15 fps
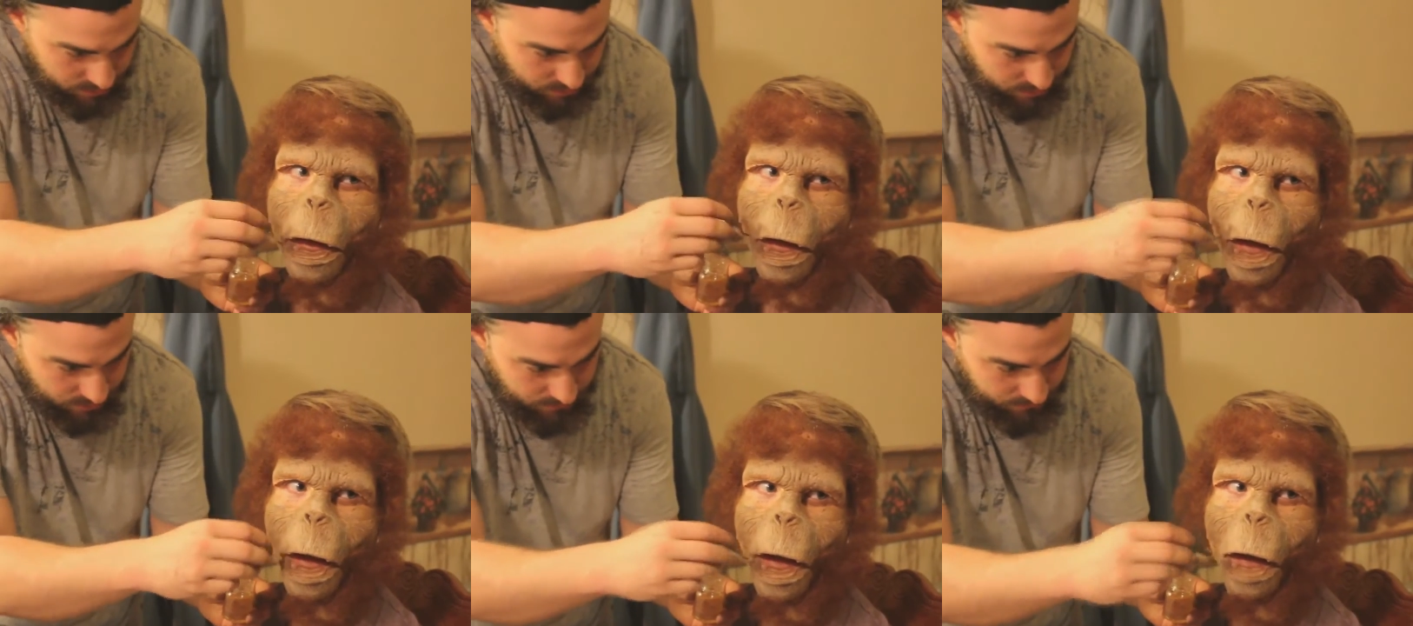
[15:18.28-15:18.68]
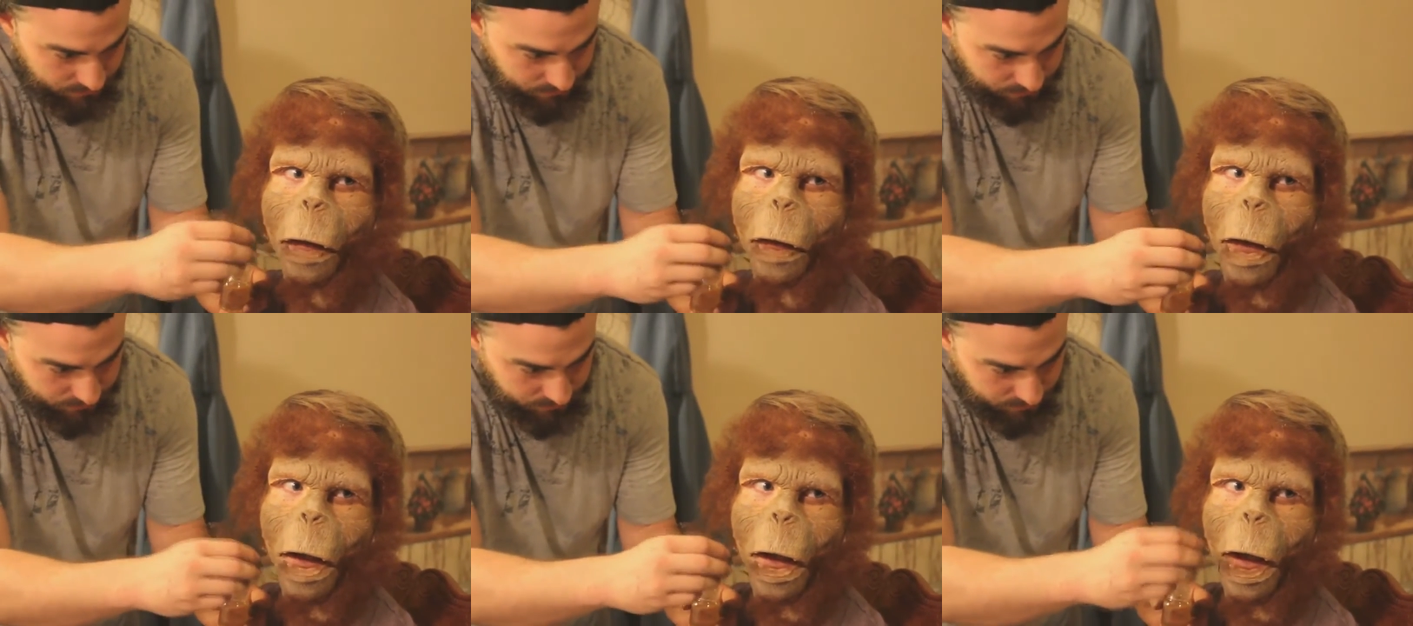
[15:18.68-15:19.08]
Speaker 1: for sure. I got a
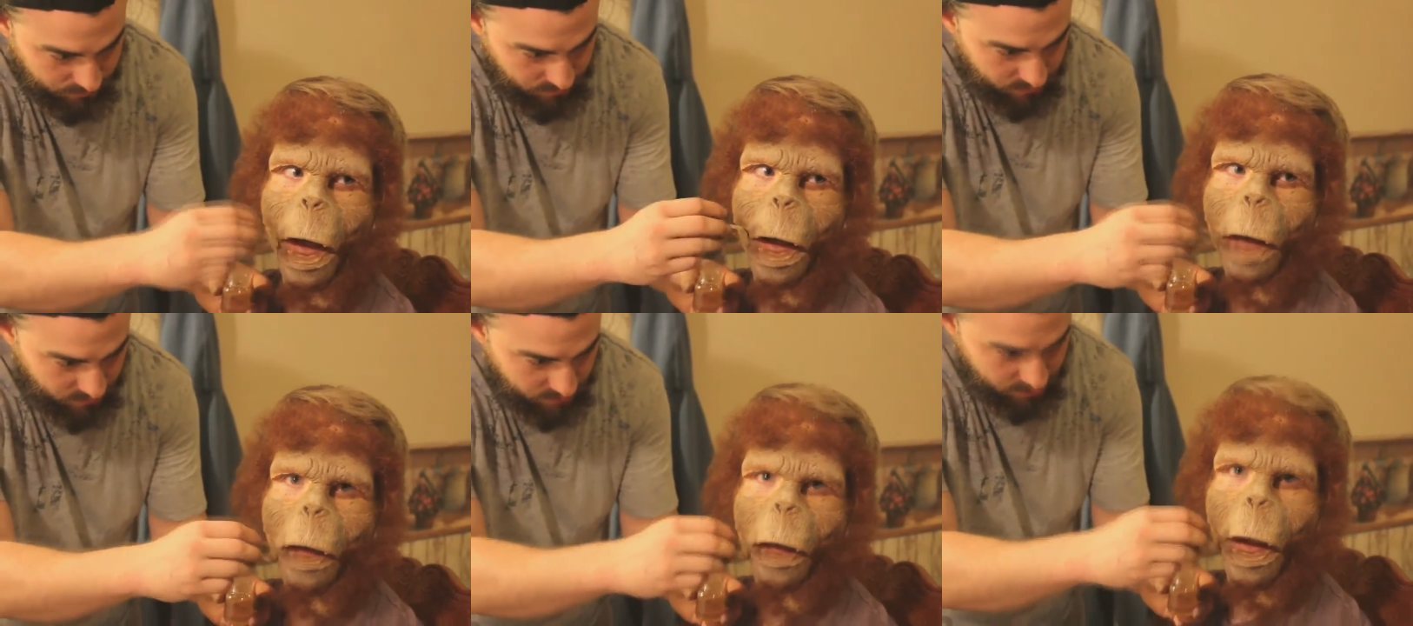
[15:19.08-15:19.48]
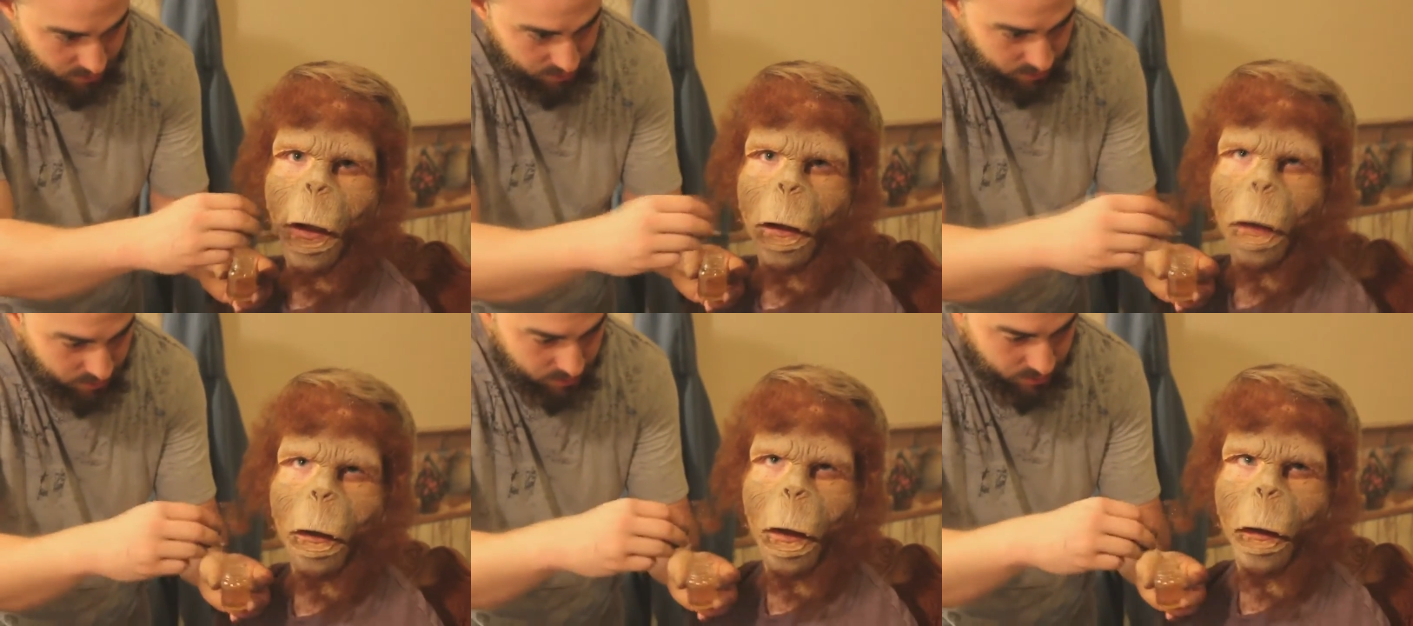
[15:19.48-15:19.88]
big ass
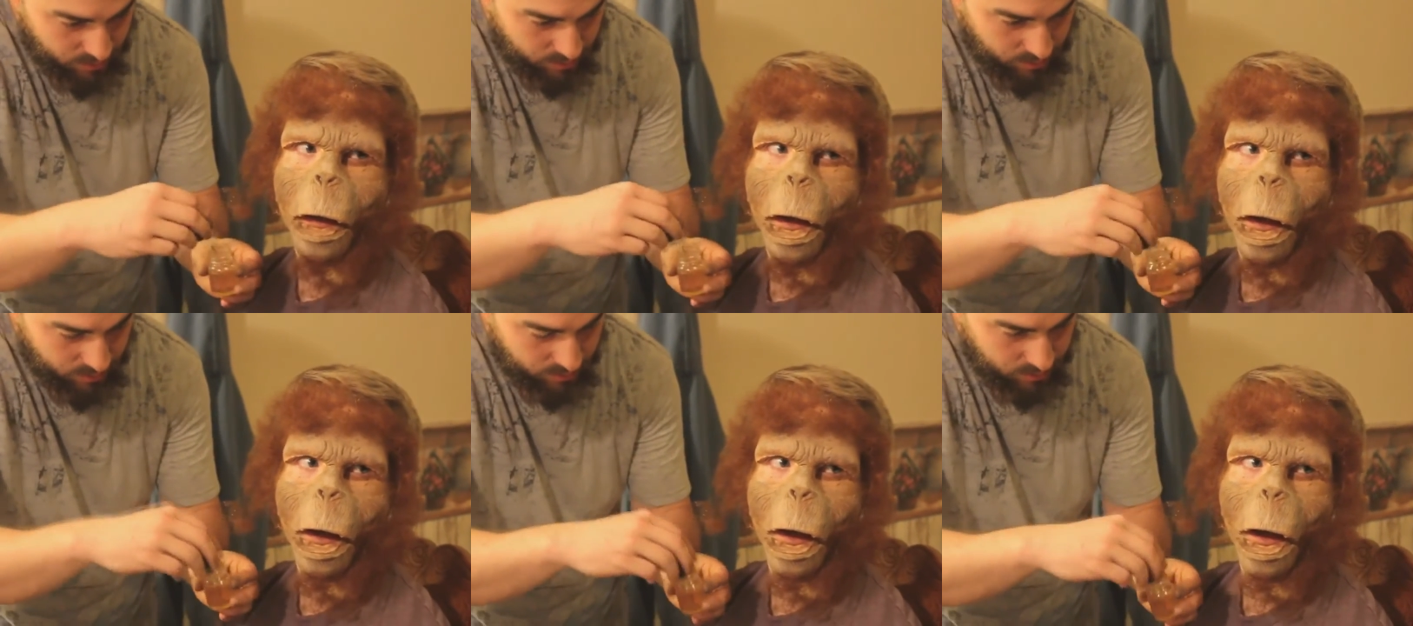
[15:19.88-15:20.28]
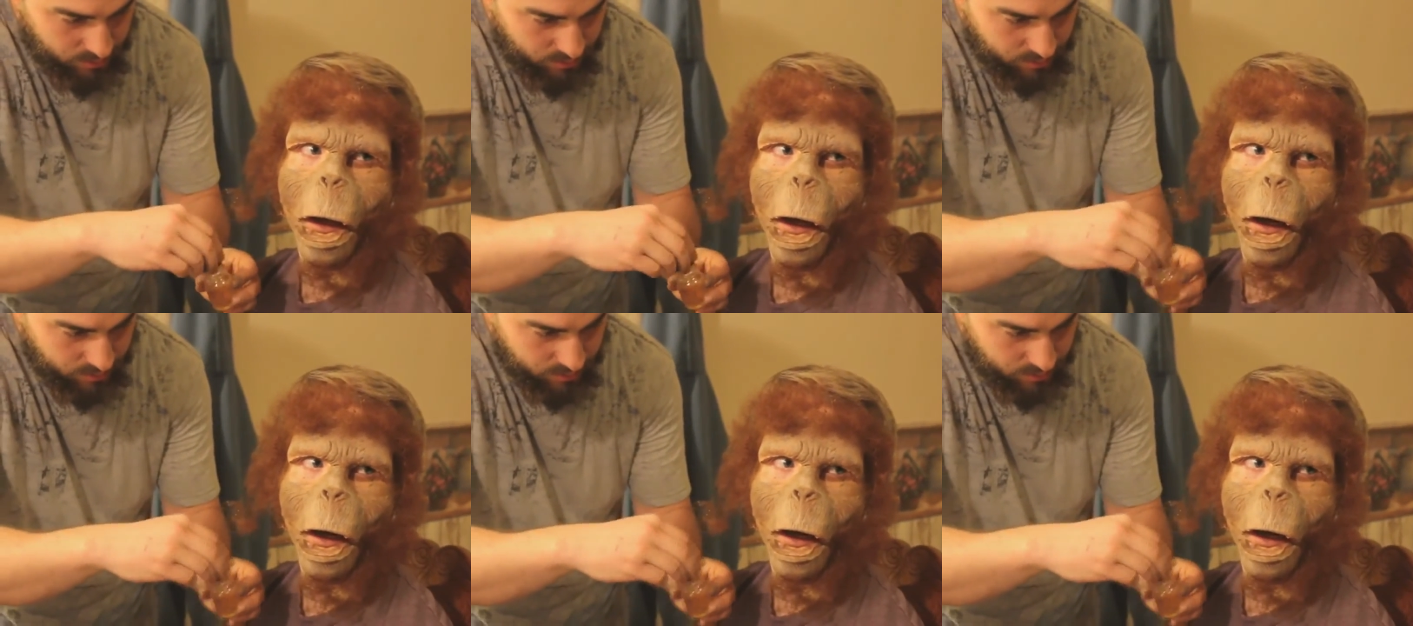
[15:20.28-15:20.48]
muzzle compared to Uncle